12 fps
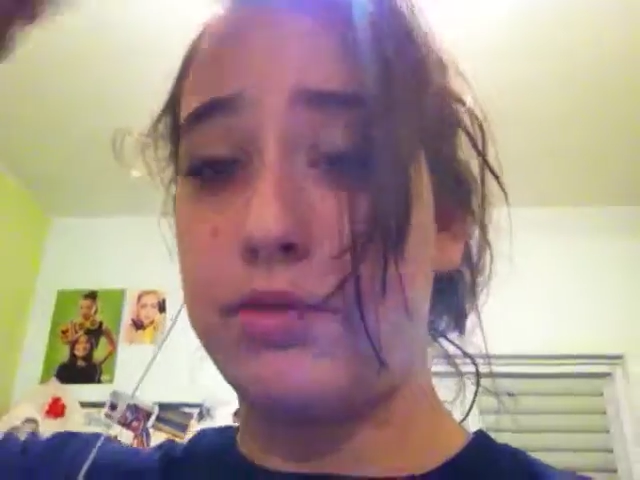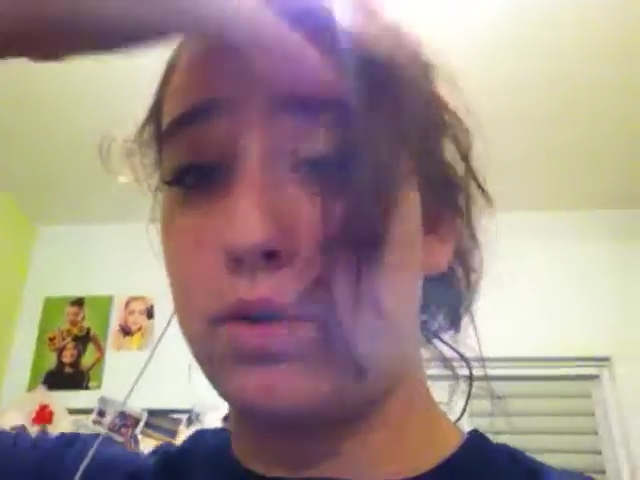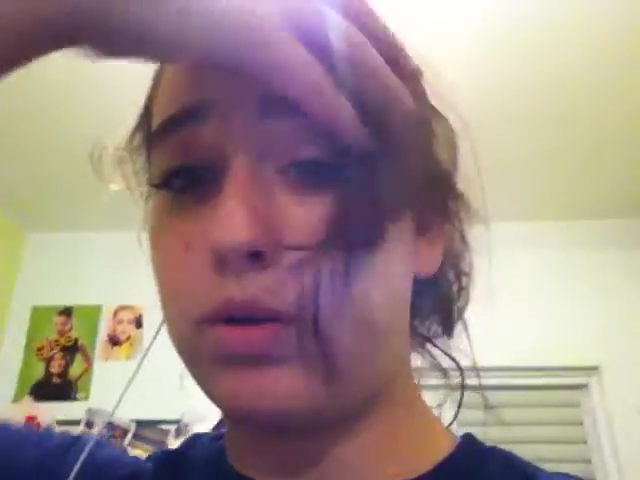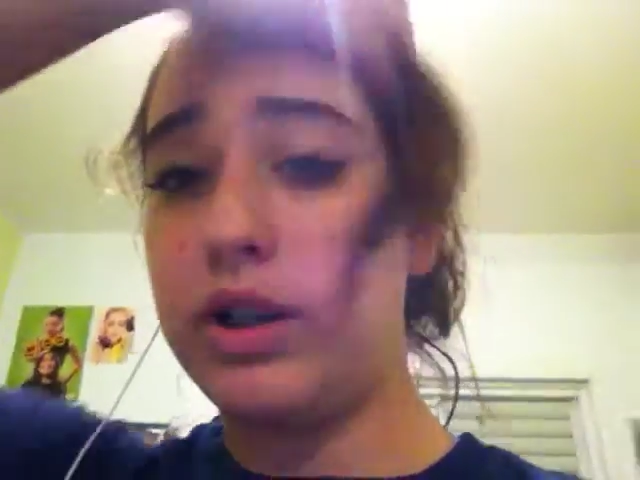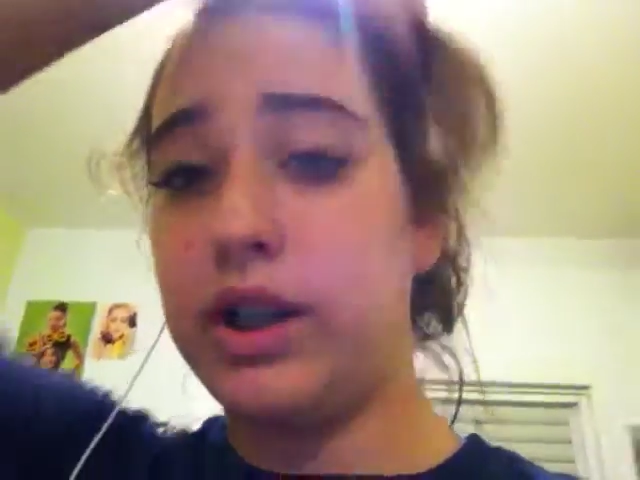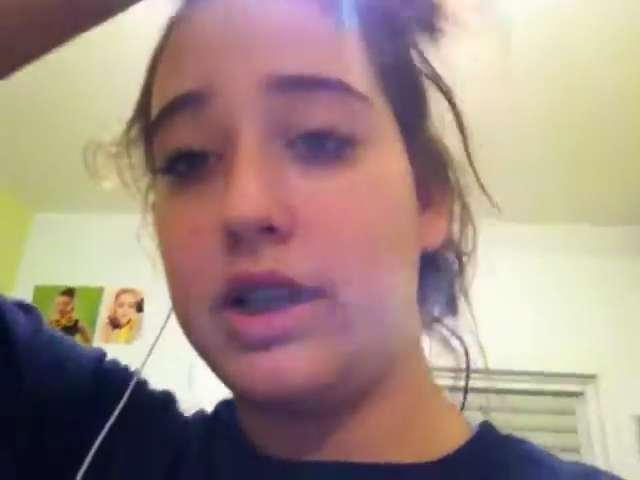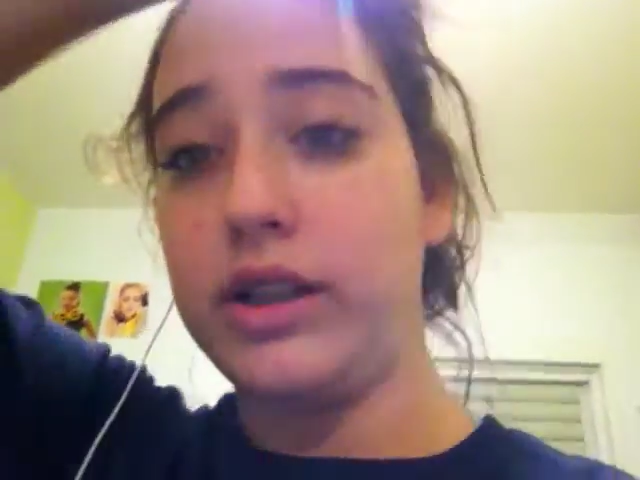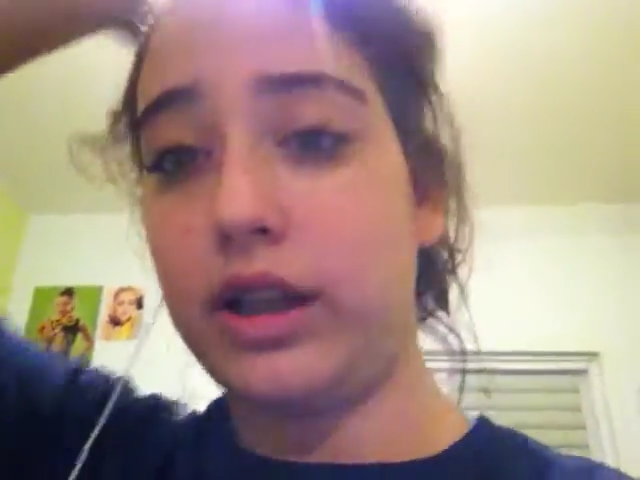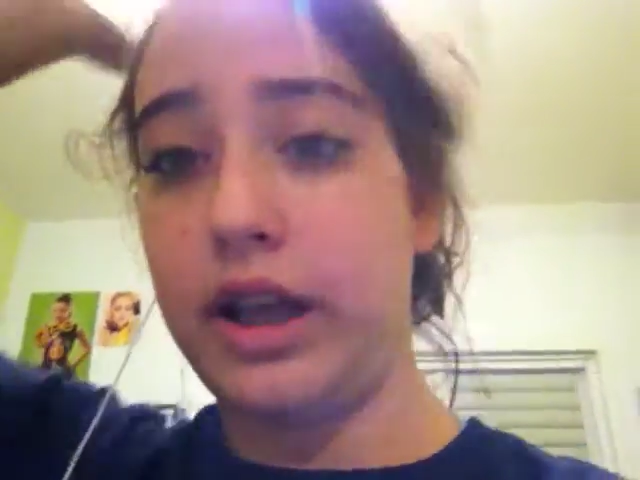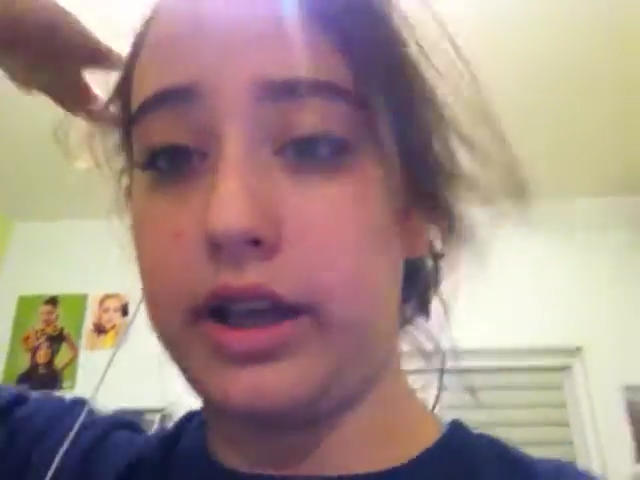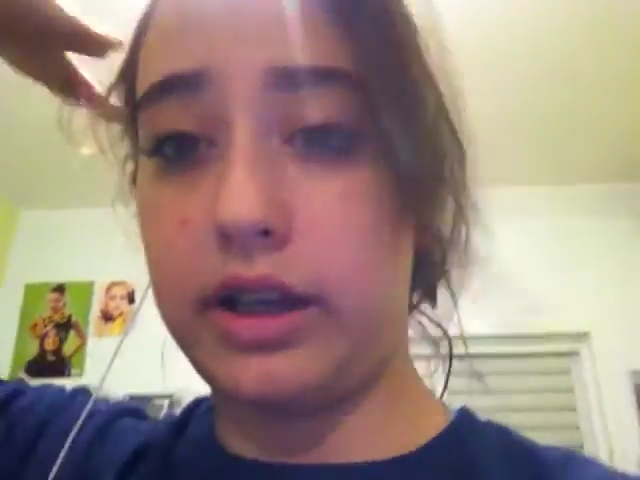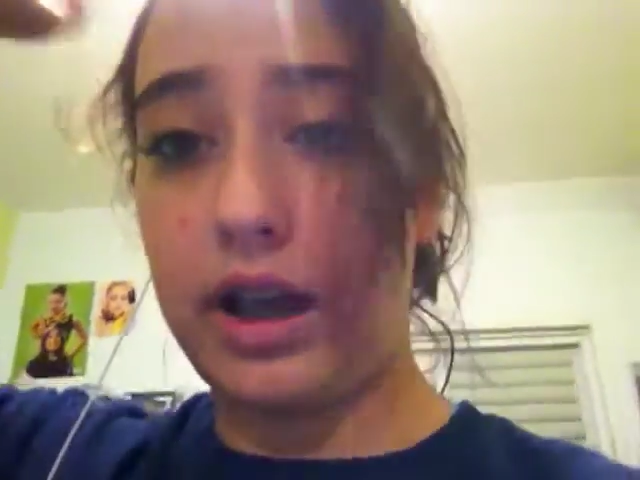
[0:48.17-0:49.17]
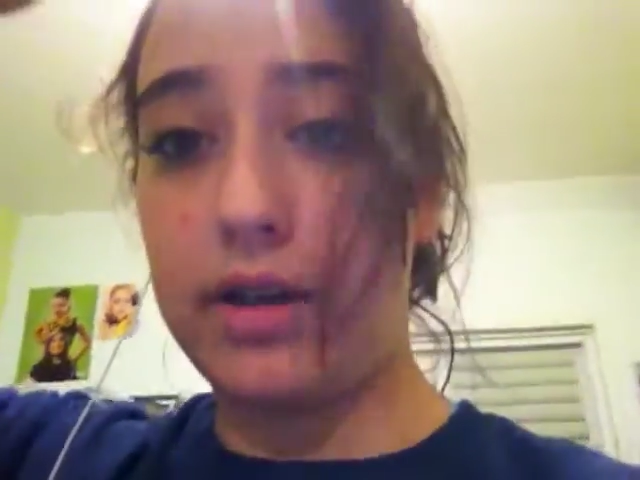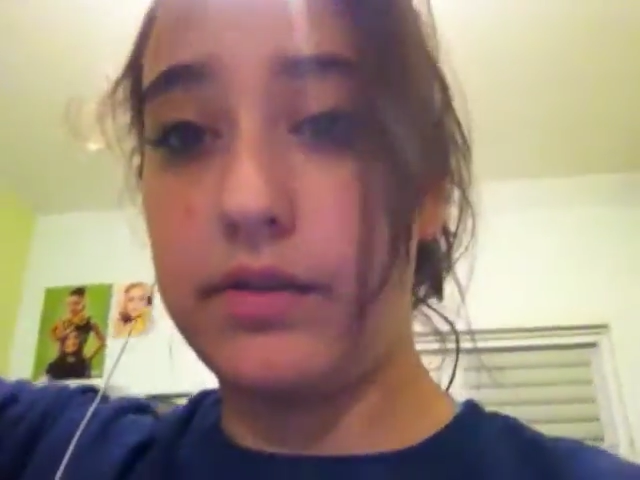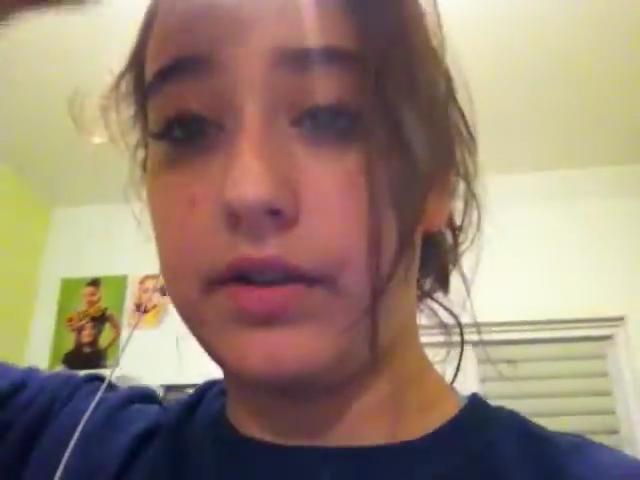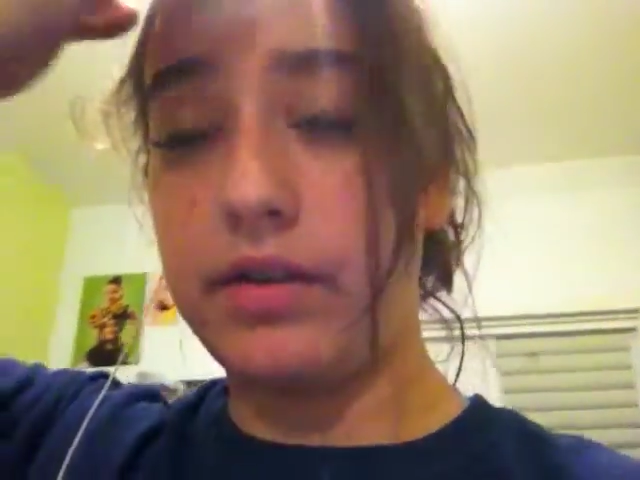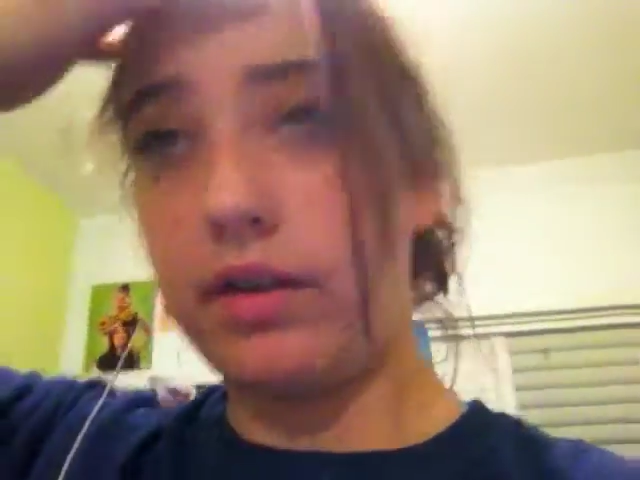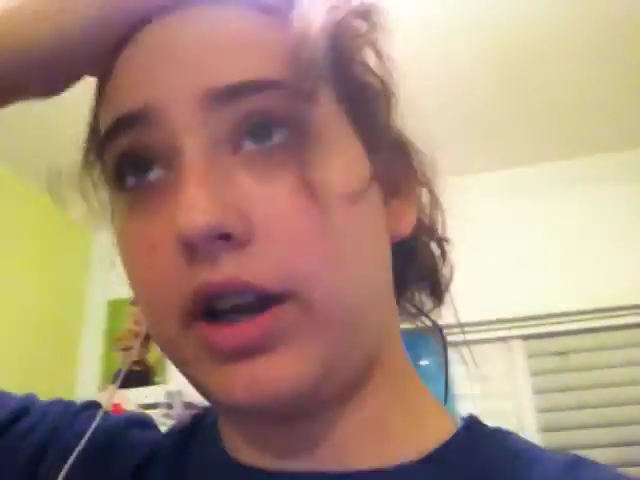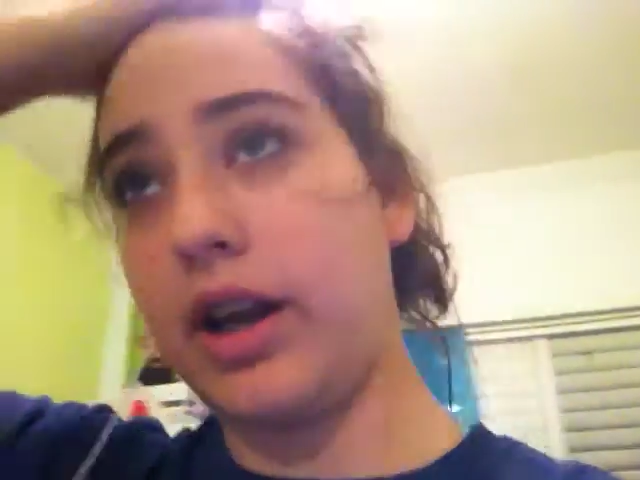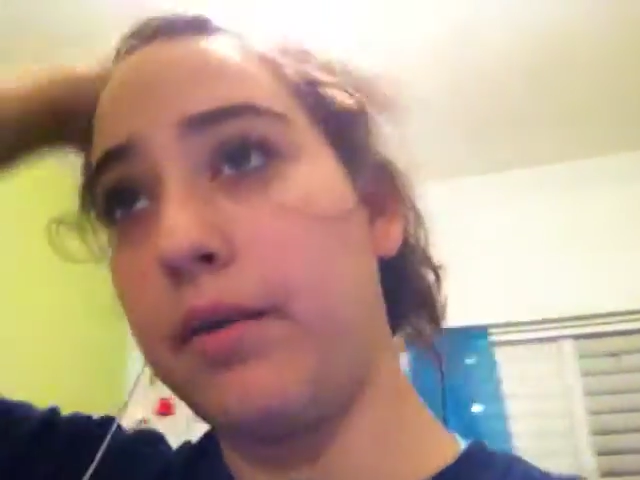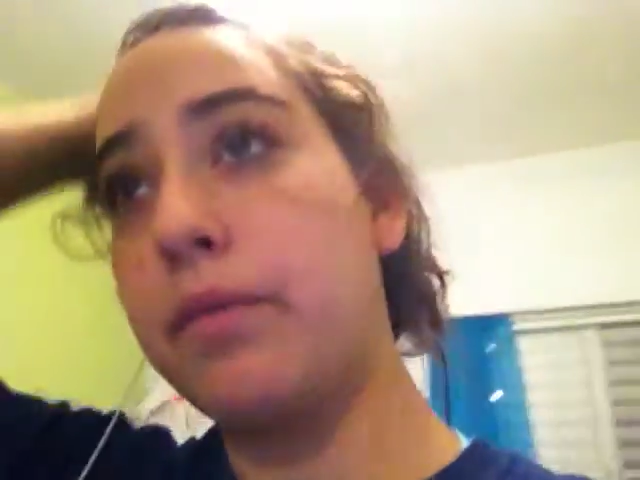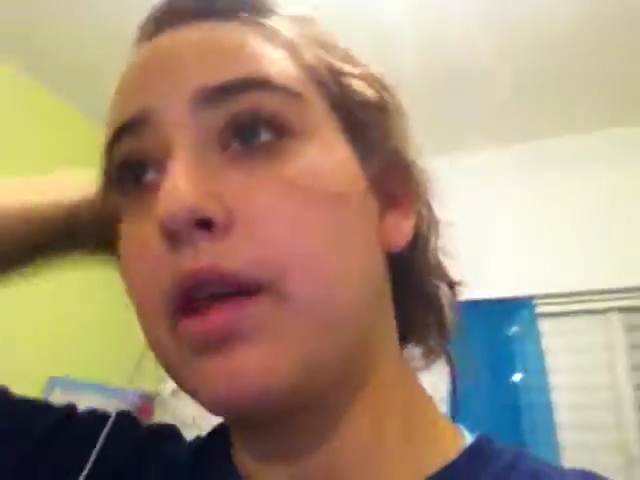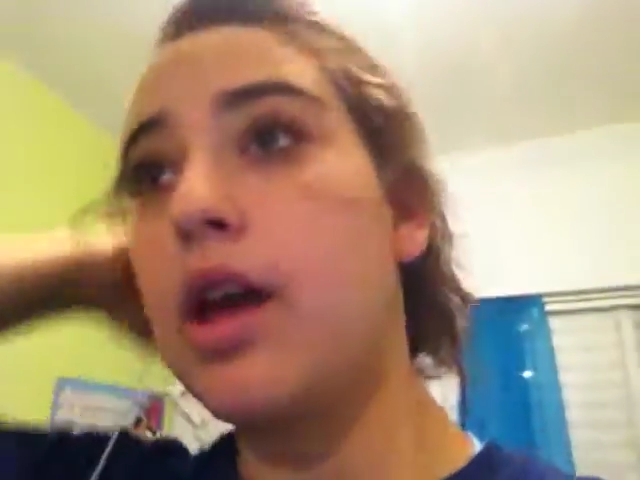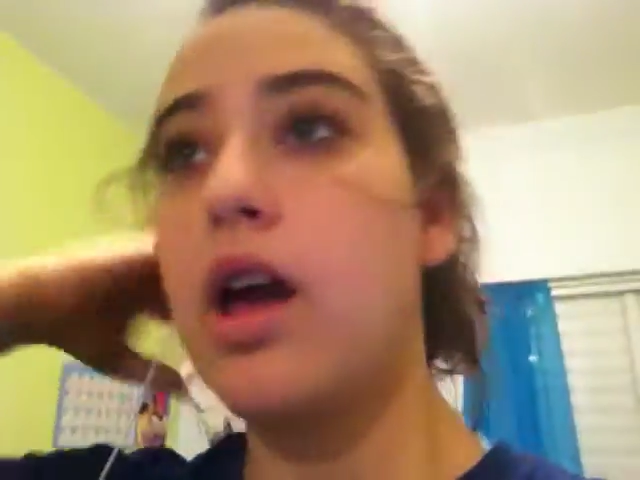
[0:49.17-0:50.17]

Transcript: totally, like, out of it right now.